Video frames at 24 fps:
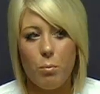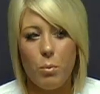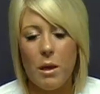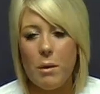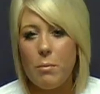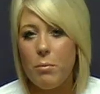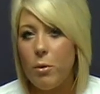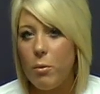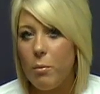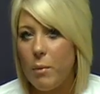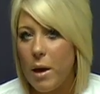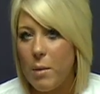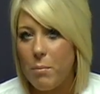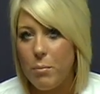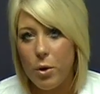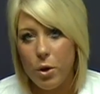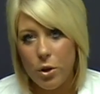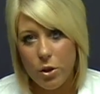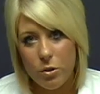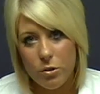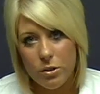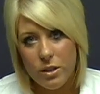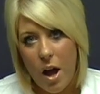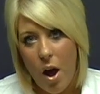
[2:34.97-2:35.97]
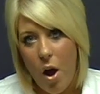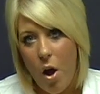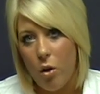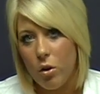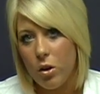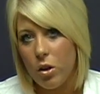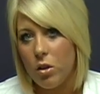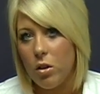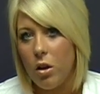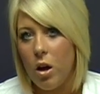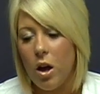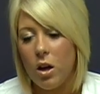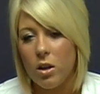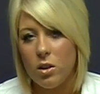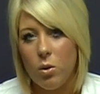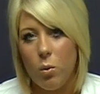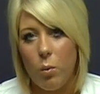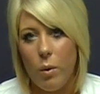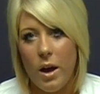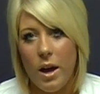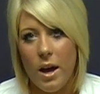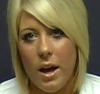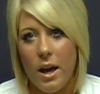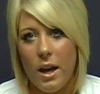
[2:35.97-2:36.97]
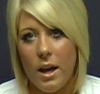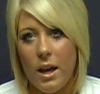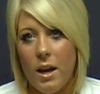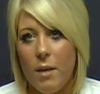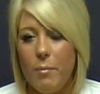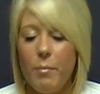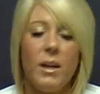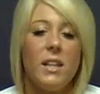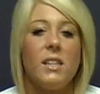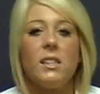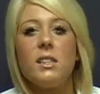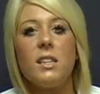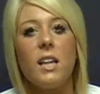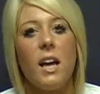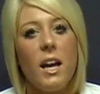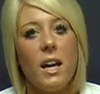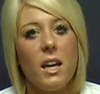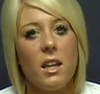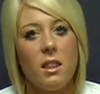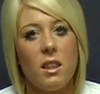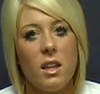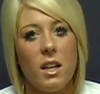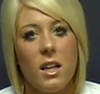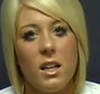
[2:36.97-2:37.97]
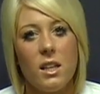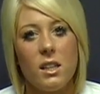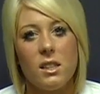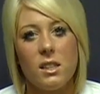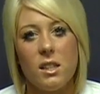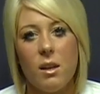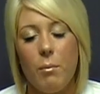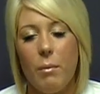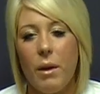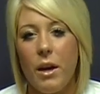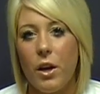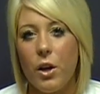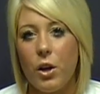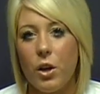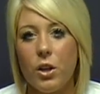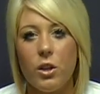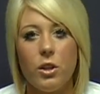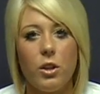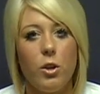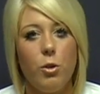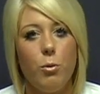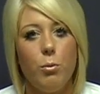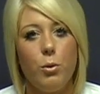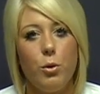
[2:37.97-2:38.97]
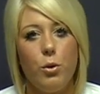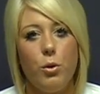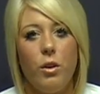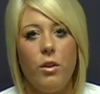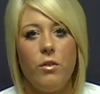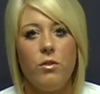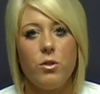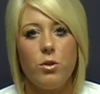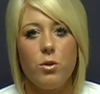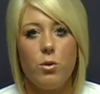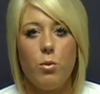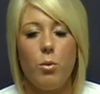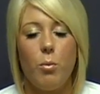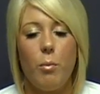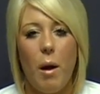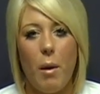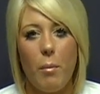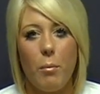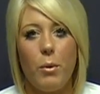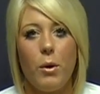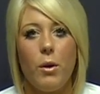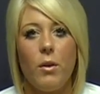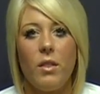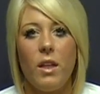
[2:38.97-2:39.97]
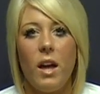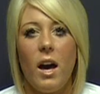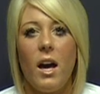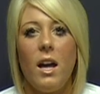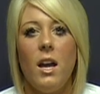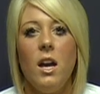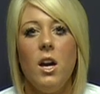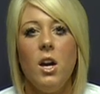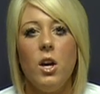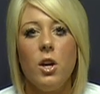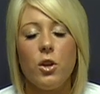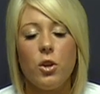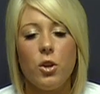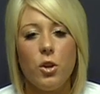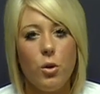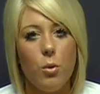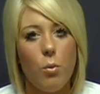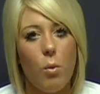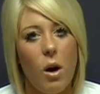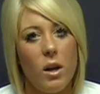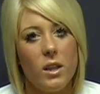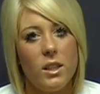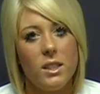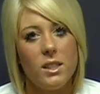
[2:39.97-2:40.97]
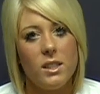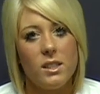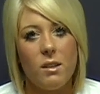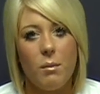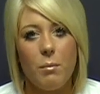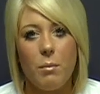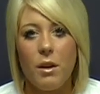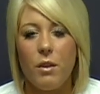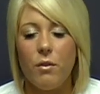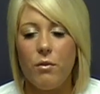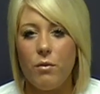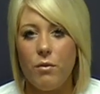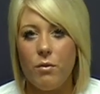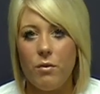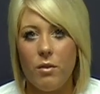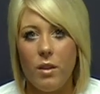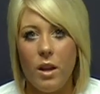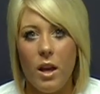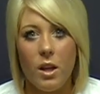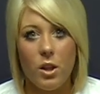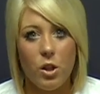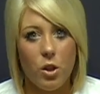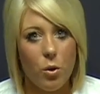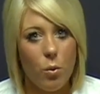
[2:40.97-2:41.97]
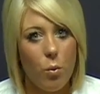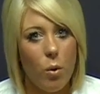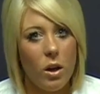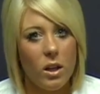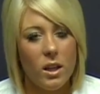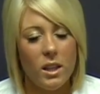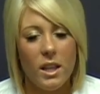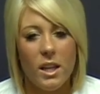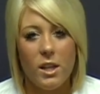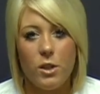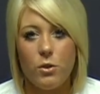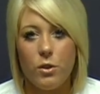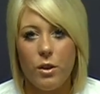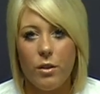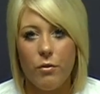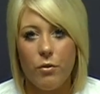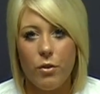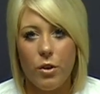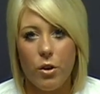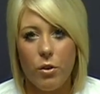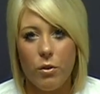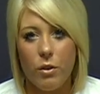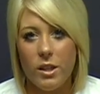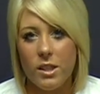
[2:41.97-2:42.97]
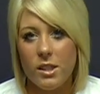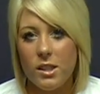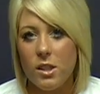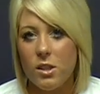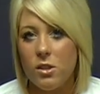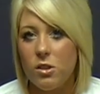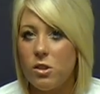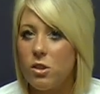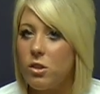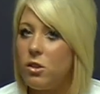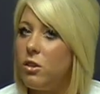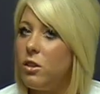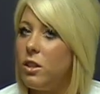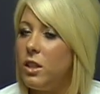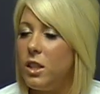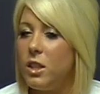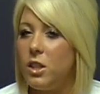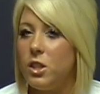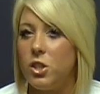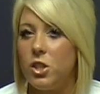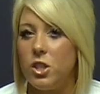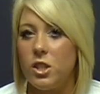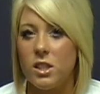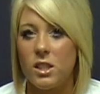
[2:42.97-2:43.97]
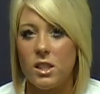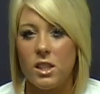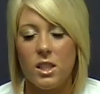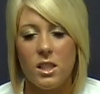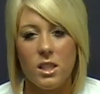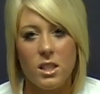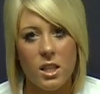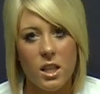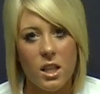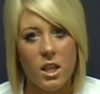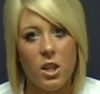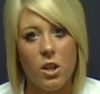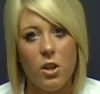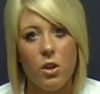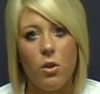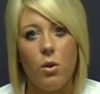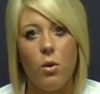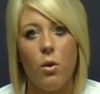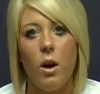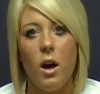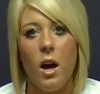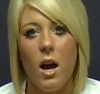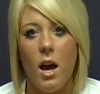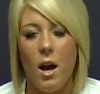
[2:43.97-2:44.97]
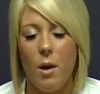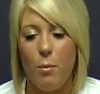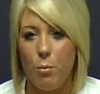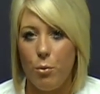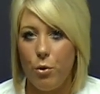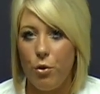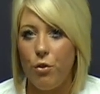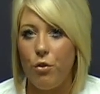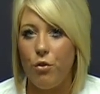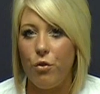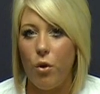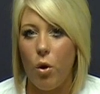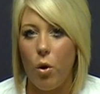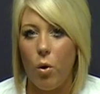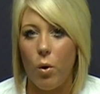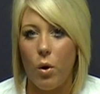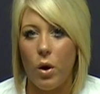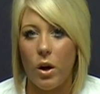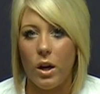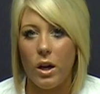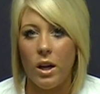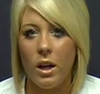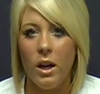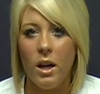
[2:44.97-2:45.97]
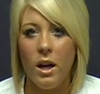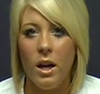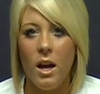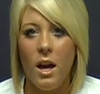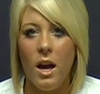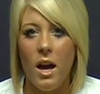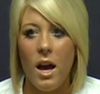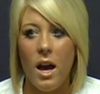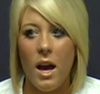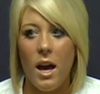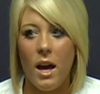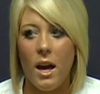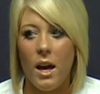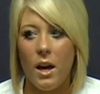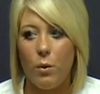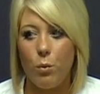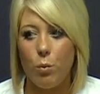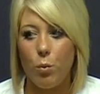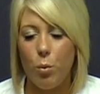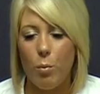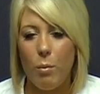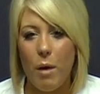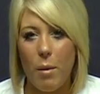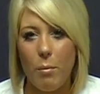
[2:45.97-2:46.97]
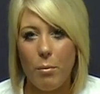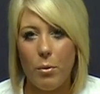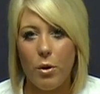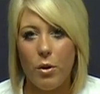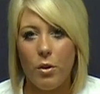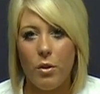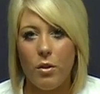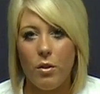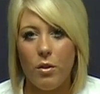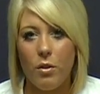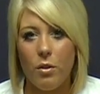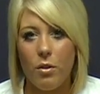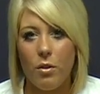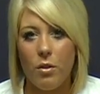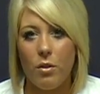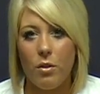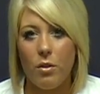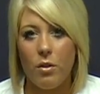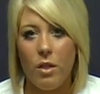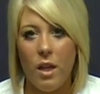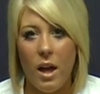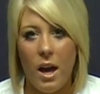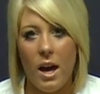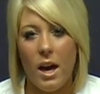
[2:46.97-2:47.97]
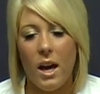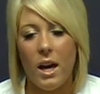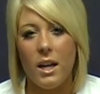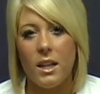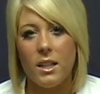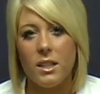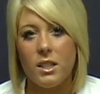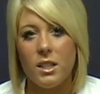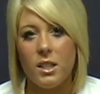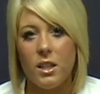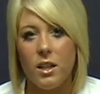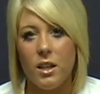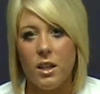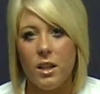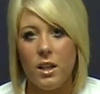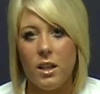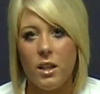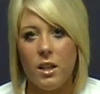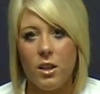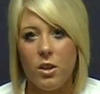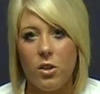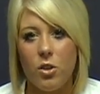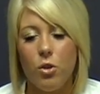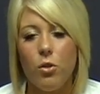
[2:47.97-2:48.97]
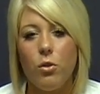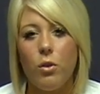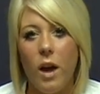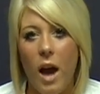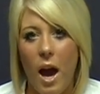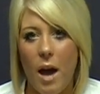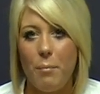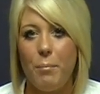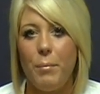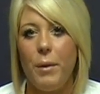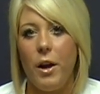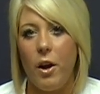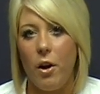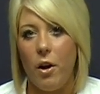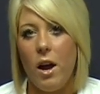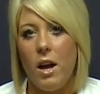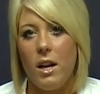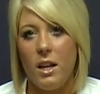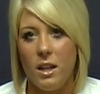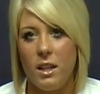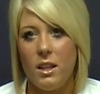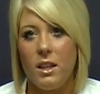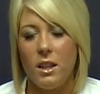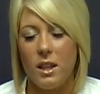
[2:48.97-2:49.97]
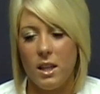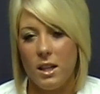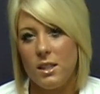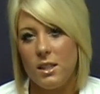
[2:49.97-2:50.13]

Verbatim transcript: People may put you down along the way, and they say things that may hurt you, but you have to remember that you wanted something and you wanted that dream for a reason, so you need to just continue and move forward. And remember that you can bear anything